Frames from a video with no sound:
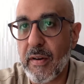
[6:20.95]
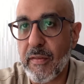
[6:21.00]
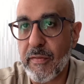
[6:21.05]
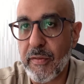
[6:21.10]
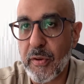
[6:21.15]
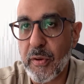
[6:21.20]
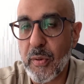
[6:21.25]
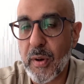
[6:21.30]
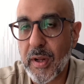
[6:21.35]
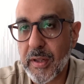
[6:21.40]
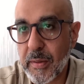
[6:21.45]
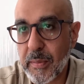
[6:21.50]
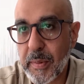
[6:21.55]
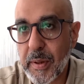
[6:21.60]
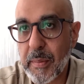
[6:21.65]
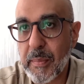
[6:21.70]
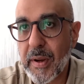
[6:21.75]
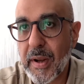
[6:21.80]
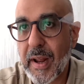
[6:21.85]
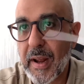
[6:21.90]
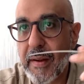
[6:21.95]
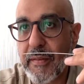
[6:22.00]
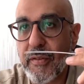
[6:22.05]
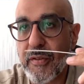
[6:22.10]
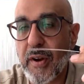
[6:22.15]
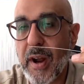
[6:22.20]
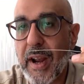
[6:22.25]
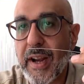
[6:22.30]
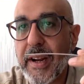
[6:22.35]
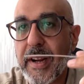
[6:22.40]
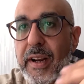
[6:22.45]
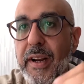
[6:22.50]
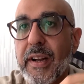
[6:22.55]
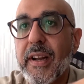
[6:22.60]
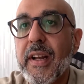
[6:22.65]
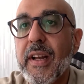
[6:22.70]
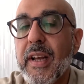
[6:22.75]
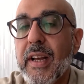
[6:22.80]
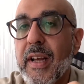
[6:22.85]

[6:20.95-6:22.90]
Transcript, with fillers: a few other people have tried it